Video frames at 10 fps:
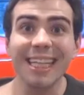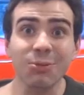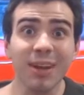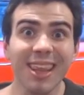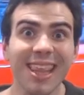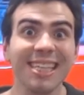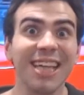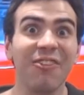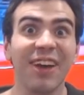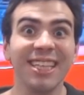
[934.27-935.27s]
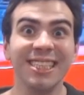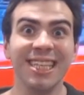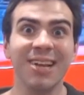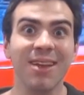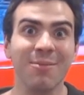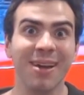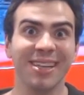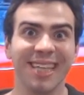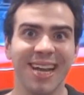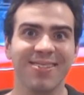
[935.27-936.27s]
That's one of the things I find endearing about
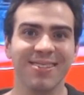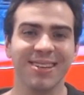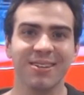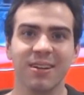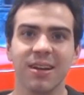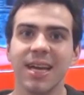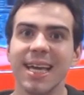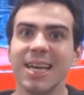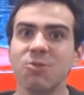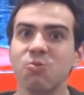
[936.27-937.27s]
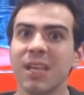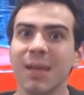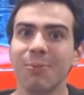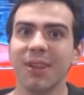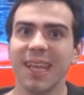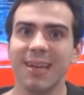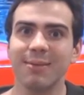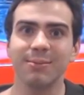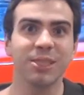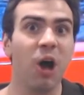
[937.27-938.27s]
his character. He really
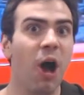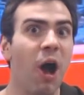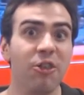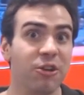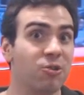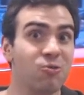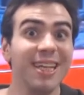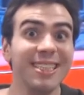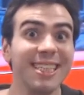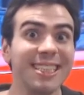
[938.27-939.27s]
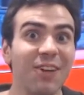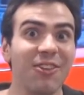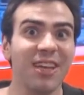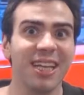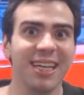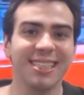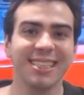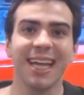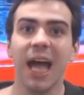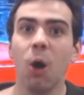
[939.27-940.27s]
believes all the crazy stuff he
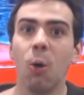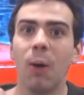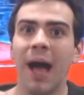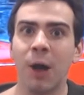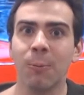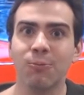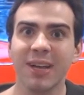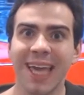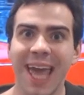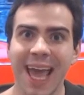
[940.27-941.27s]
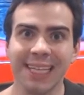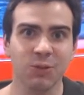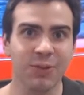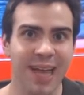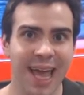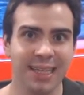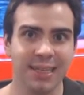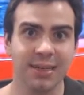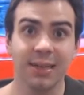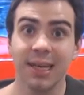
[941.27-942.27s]
does will help bring chaos to an
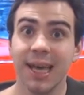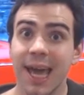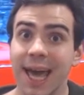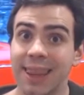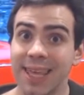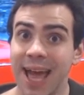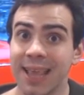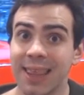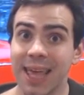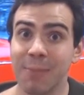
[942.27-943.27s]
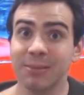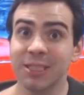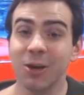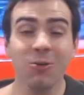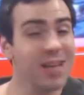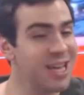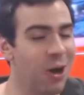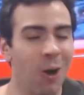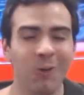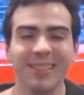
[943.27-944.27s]
end. And at the end of the episode,
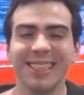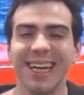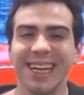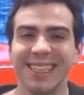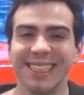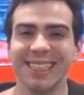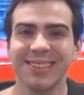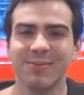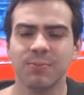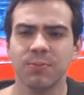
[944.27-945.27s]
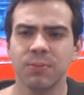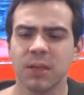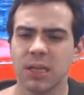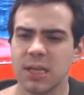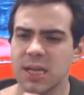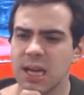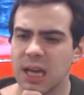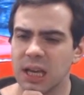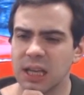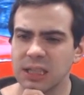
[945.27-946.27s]
it always does.
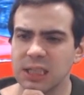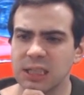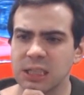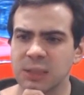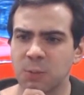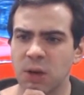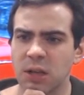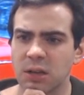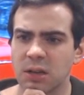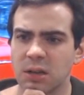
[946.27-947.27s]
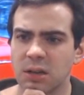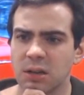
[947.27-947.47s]
I guess that's a spoiler.